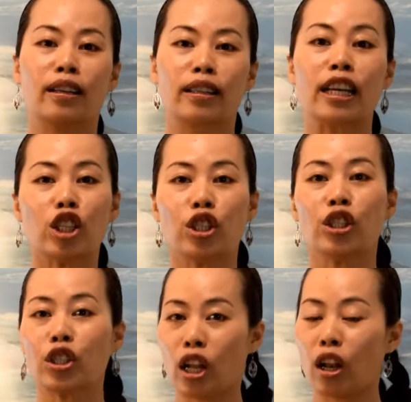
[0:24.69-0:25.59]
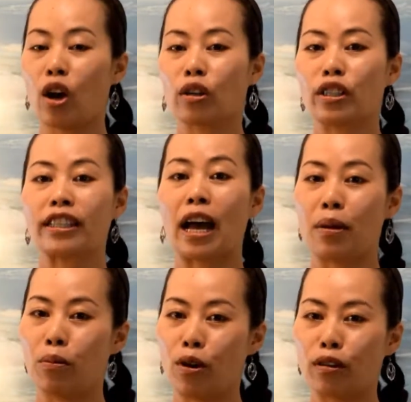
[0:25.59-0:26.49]
kitchens along the
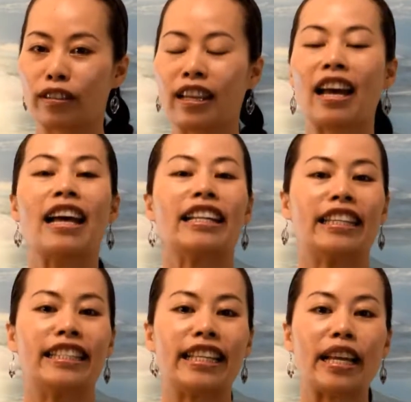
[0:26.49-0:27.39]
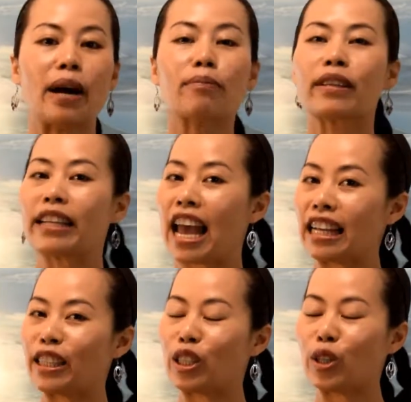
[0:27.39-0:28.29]
sidewalks. They set up
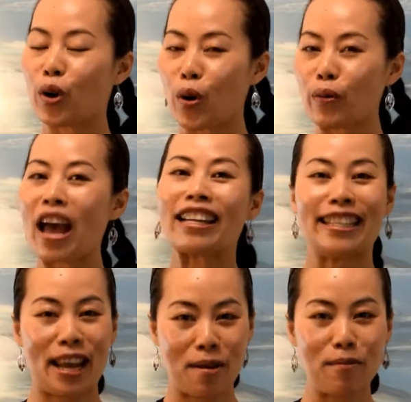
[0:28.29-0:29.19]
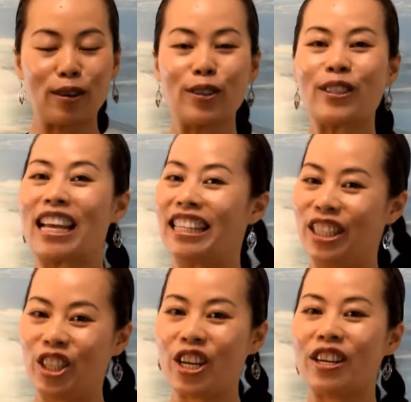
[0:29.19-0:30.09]
gas stove, tables and
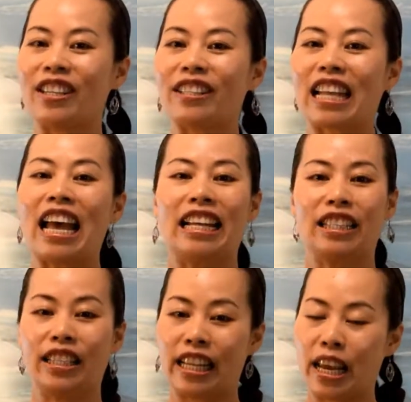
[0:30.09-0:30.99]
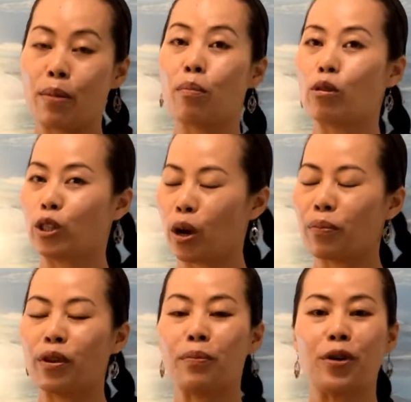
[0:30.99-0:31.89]
chairs and stay most of
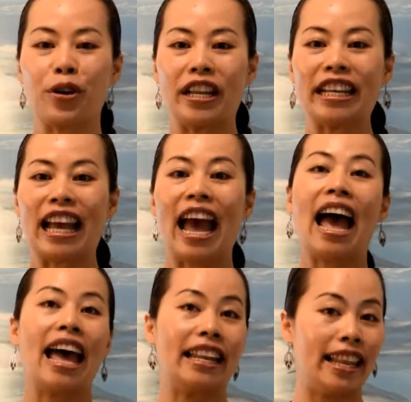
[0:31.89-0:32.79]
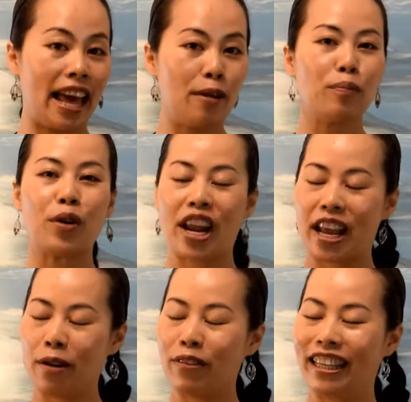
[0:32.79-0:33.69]
the morning, then break
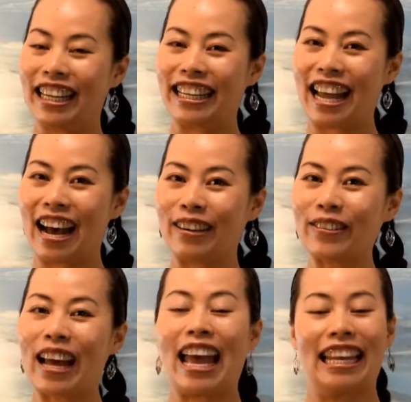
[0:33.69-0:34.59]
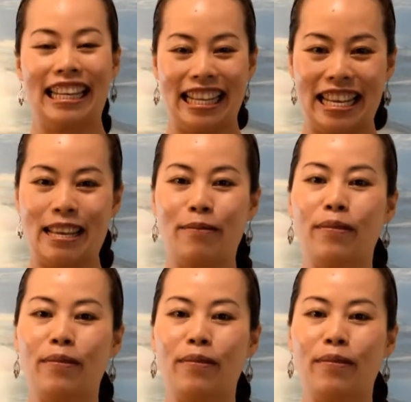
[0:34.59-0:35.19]
everything down and leave.